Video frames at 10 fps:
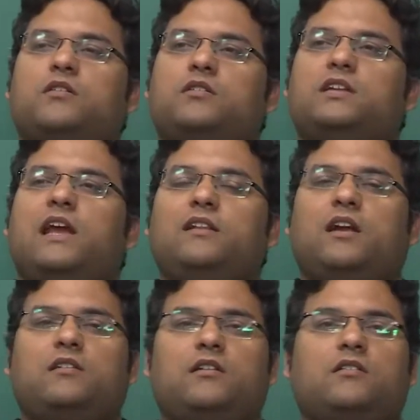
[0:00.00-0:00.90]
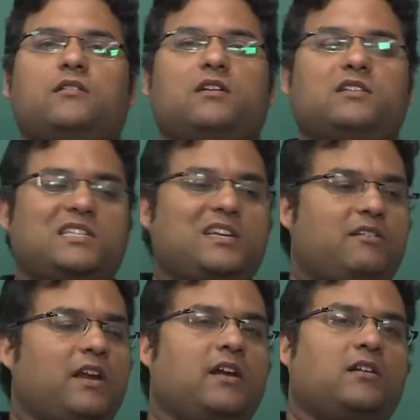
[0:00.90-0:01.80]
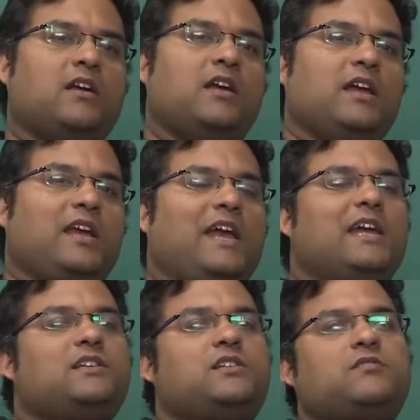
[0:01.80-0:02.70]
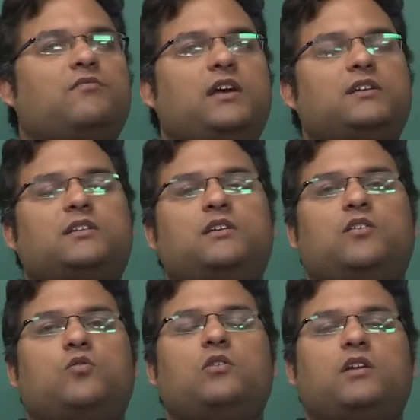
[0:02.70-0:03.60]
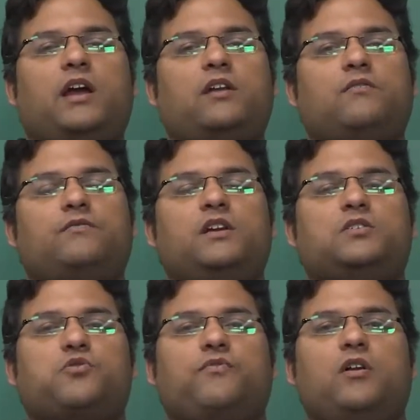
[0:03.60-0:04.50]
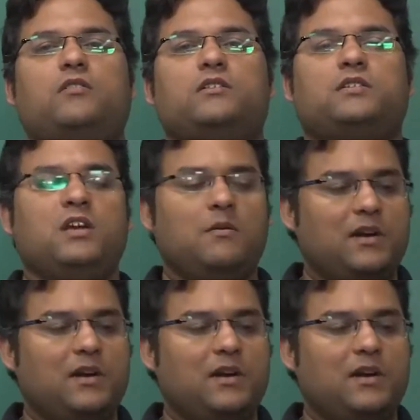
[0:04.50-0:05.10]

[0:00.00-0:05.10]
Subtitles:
saying that strict age wise rule kind of needs to follow this,